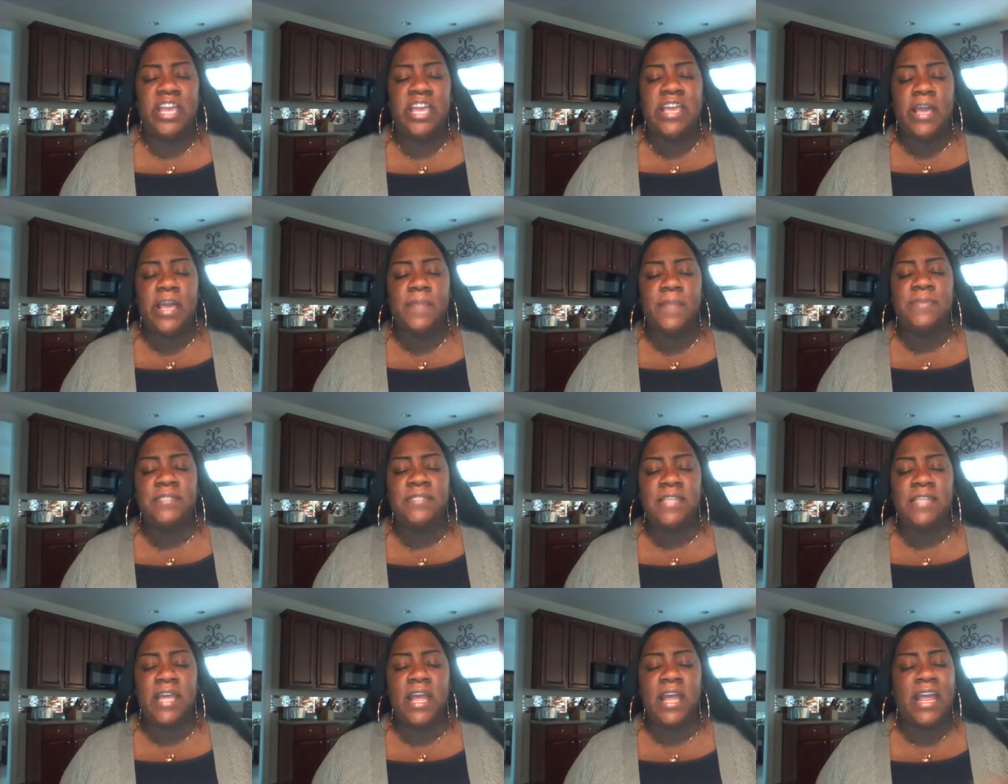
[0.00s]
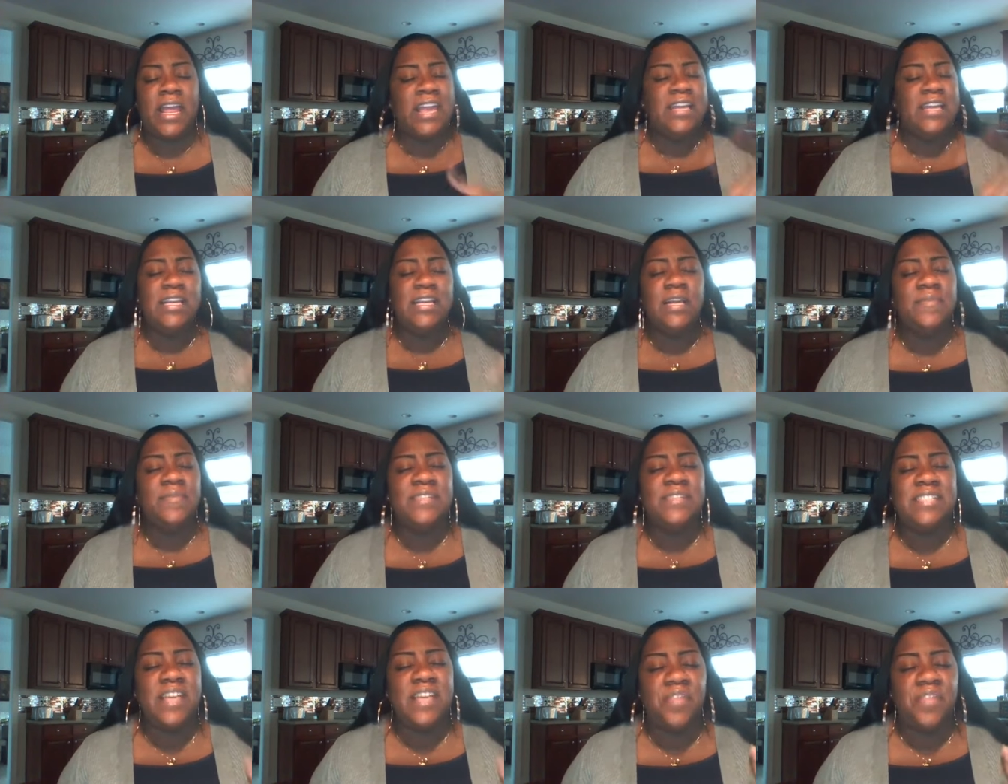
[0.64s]
He kept saying, he
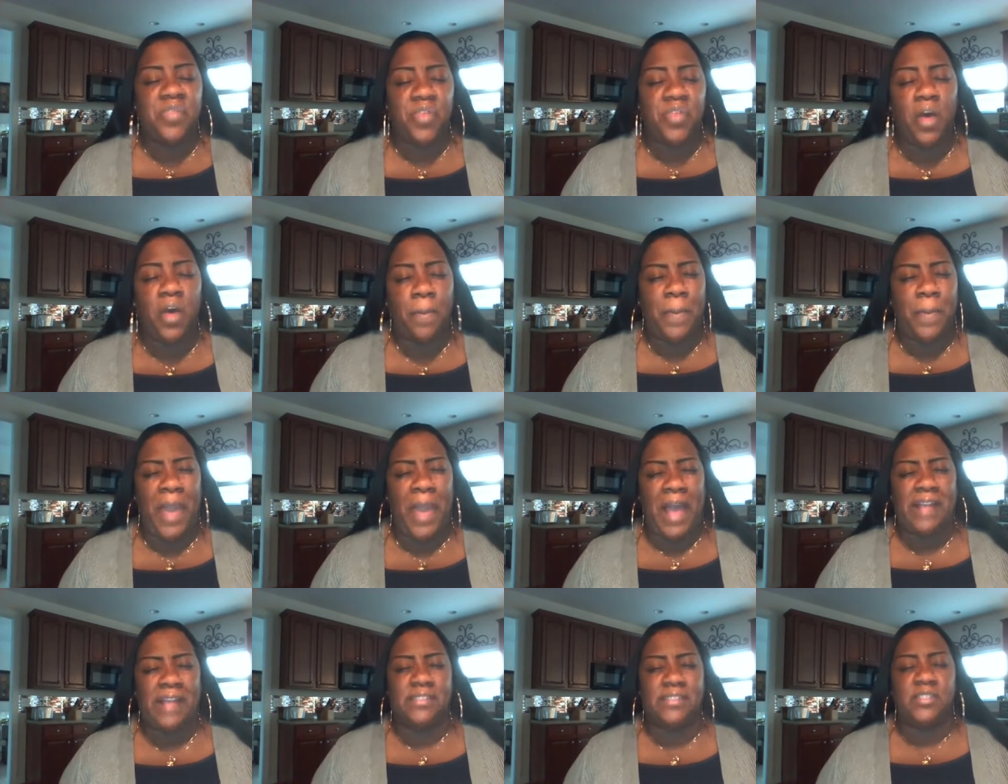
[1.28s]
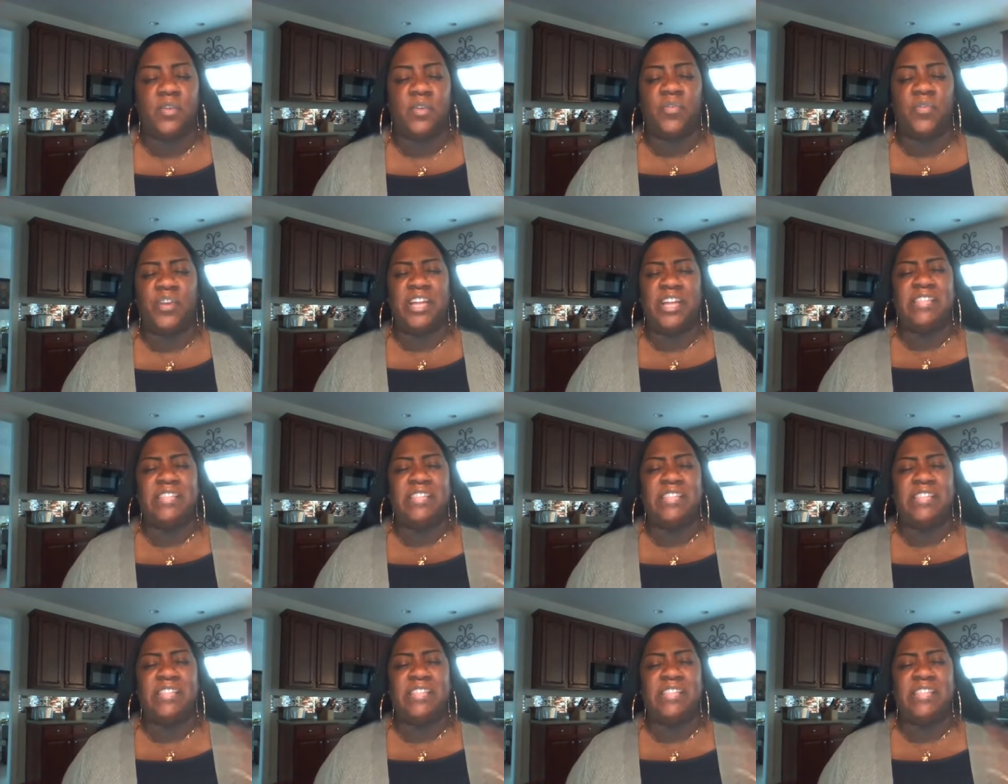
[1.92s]
didn't even say the Passover.